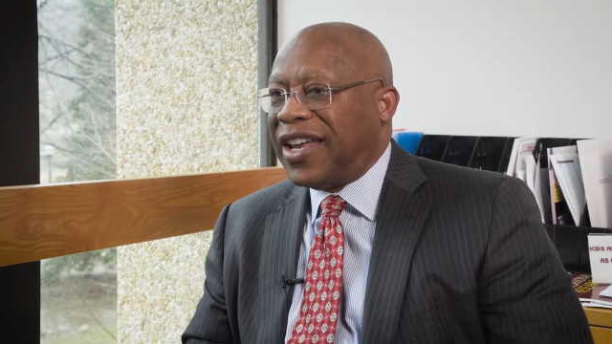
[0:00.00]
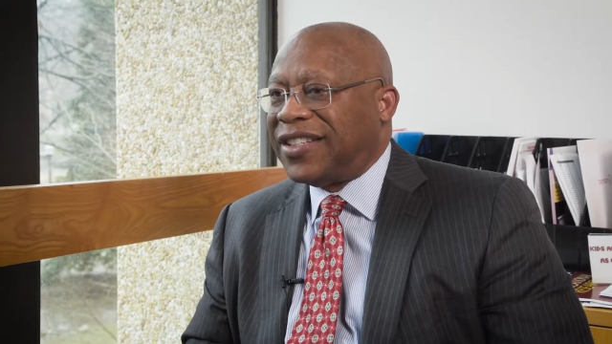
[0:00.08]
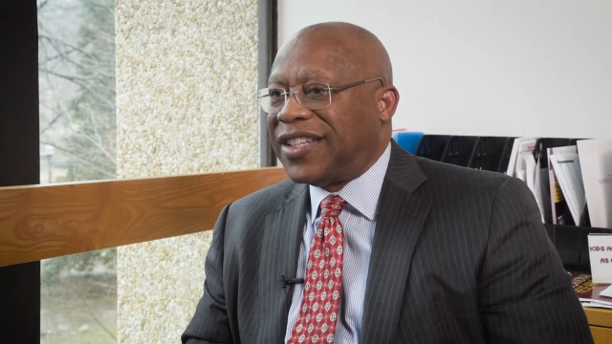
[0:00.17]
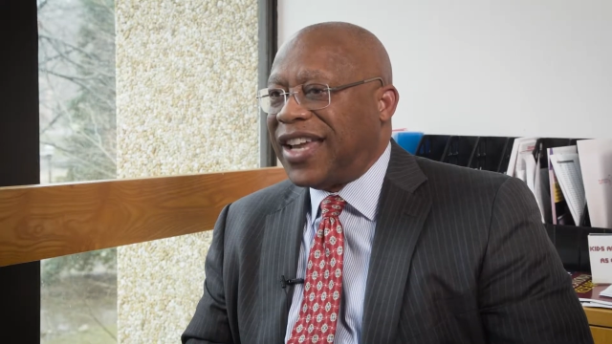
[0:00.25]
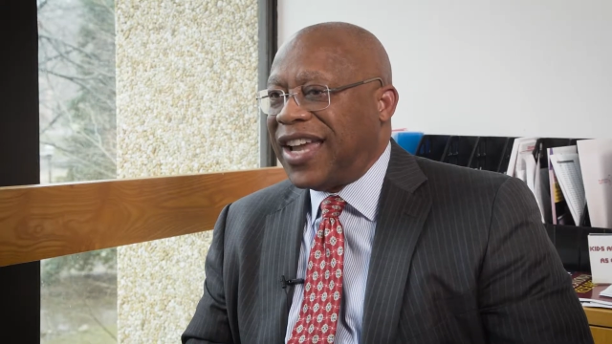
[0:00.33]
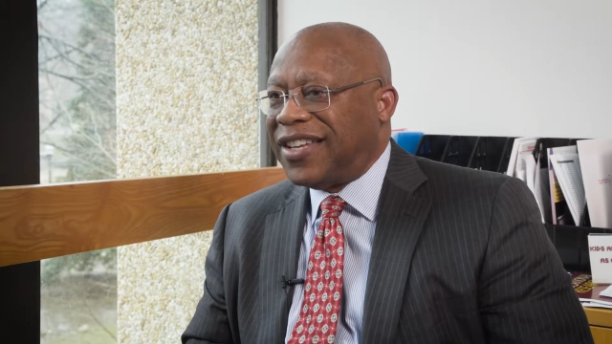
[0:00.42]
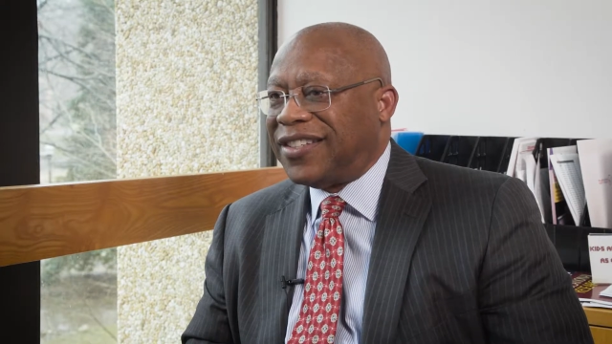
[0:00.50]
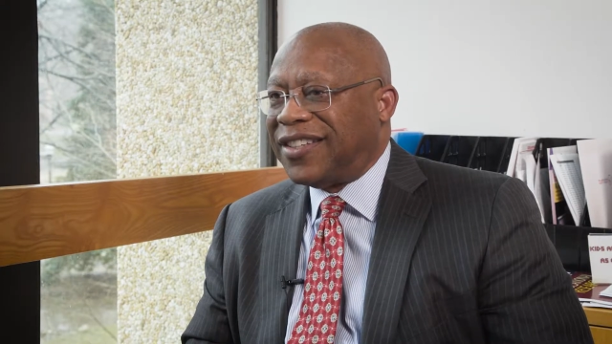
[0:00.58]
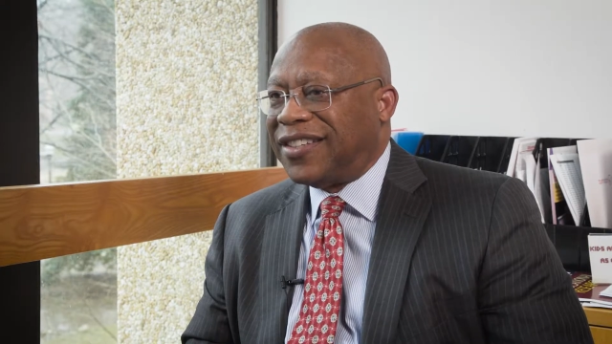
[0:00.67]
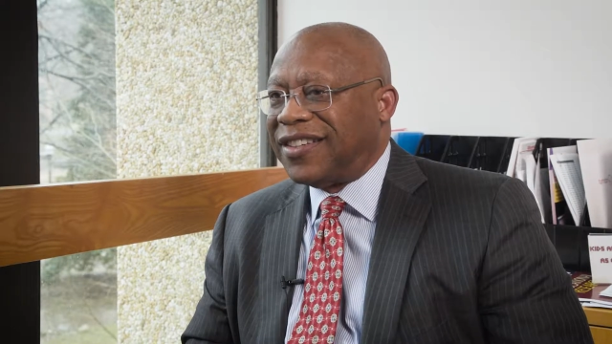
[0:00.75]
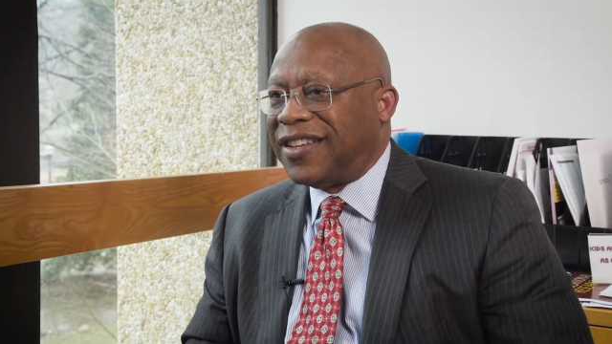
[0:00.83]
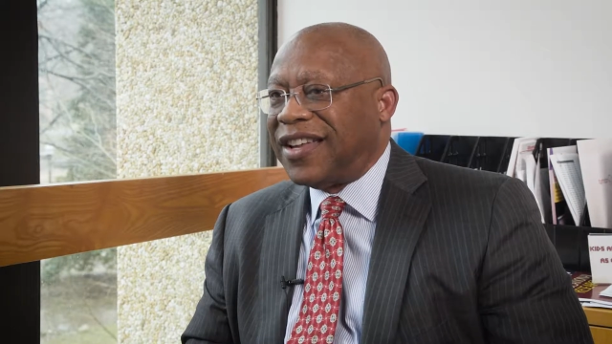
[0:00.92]

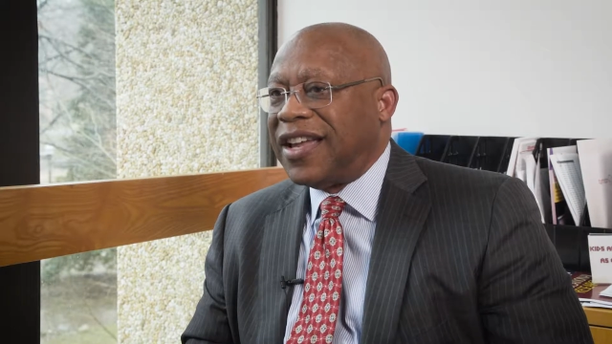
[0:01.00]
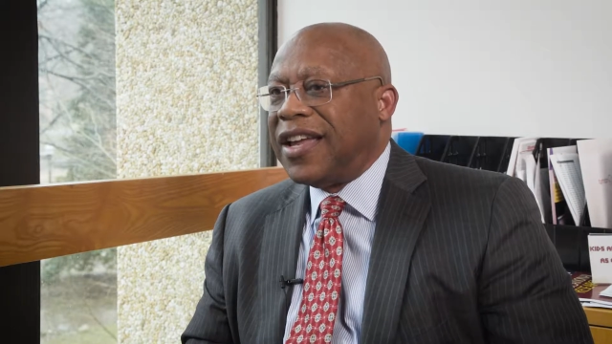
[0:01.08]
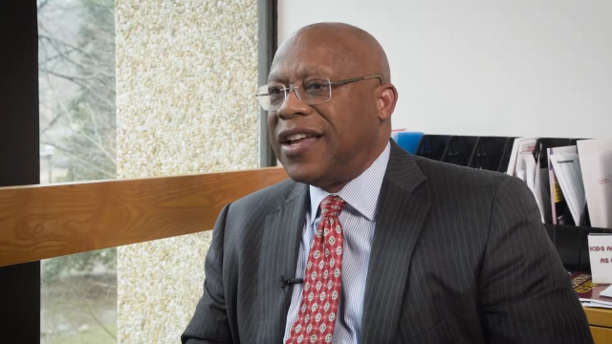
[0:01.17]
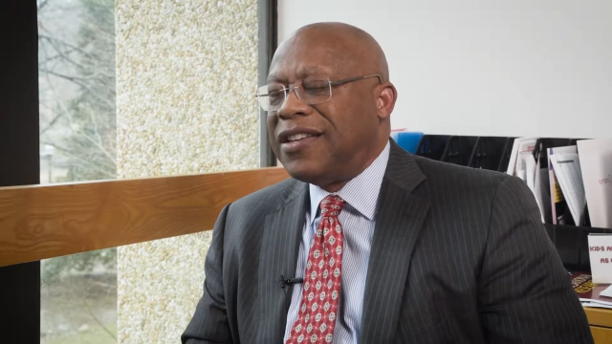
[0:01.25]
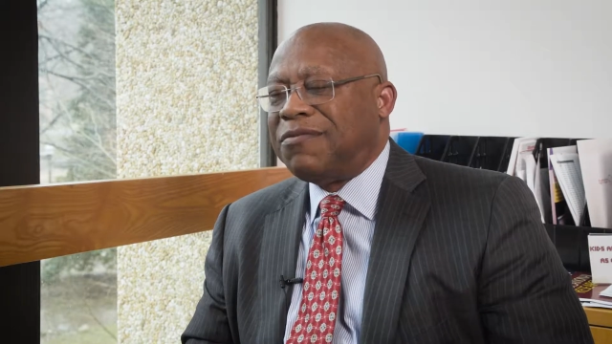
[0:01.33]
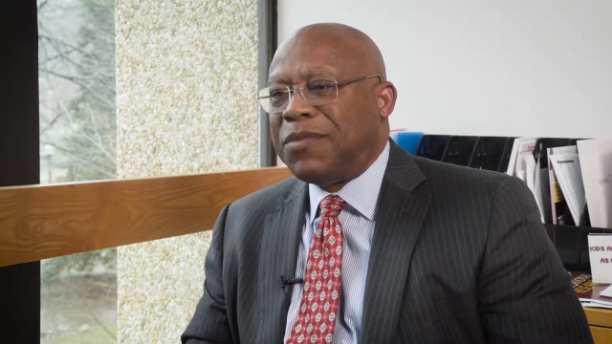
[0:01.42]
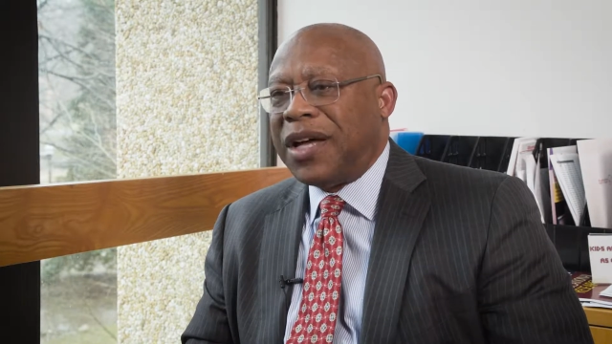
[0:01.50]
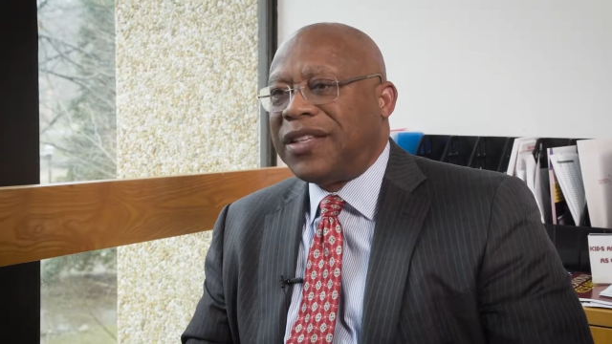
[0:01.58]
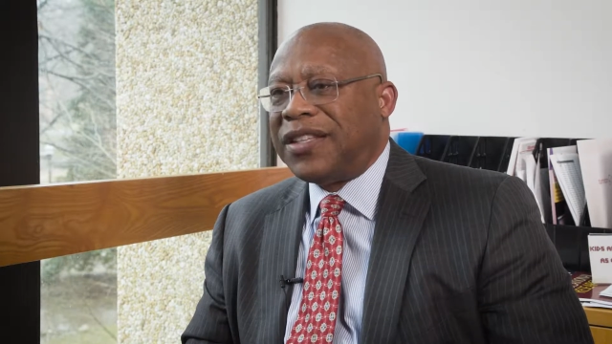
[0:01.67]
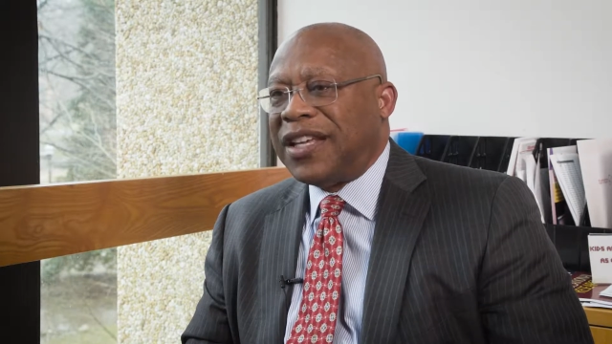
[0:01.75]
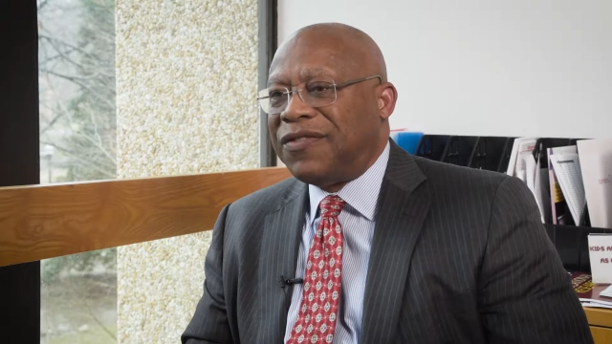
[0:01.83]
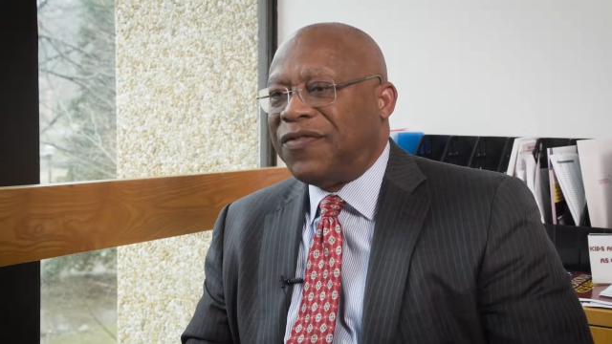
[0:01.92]
education. His
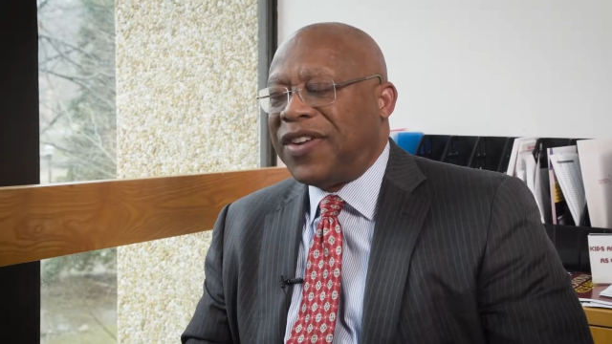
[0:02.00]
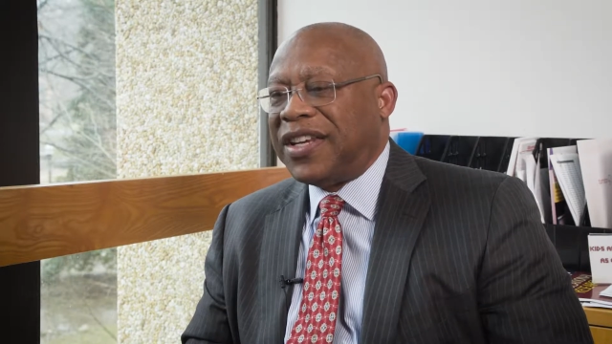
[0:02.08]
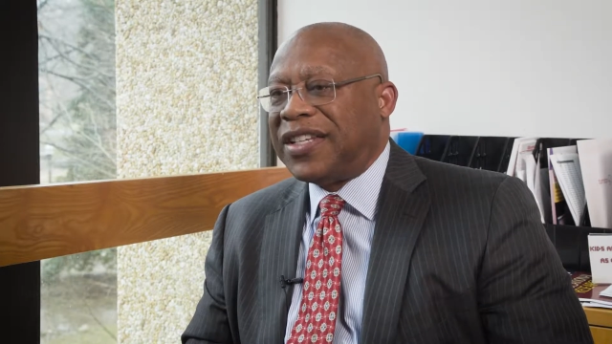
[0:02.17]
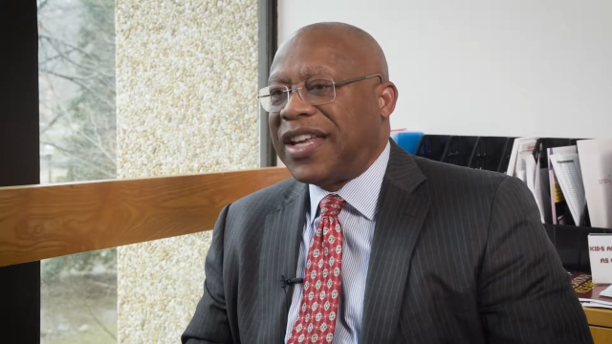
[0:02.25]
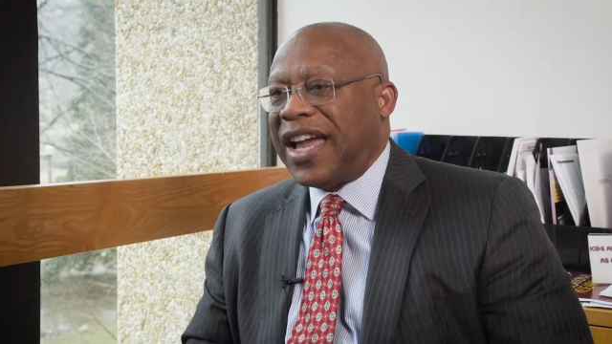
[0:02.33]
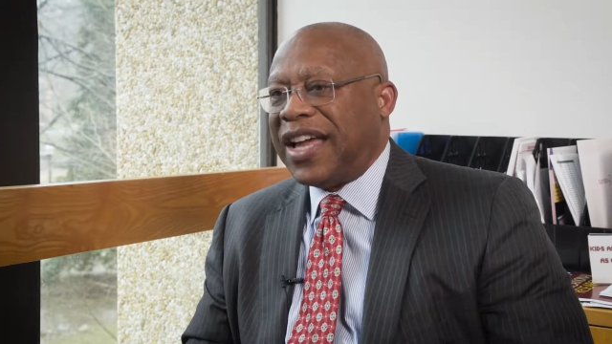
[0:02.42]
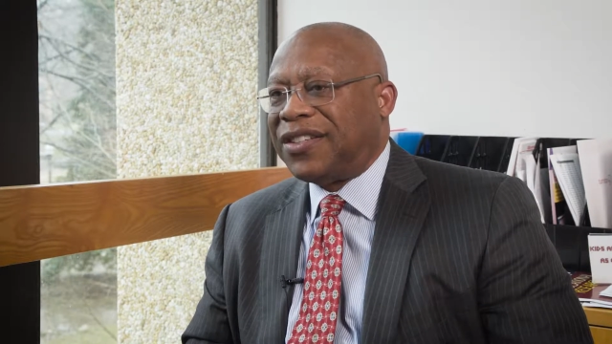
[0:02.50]
mother didn't finish high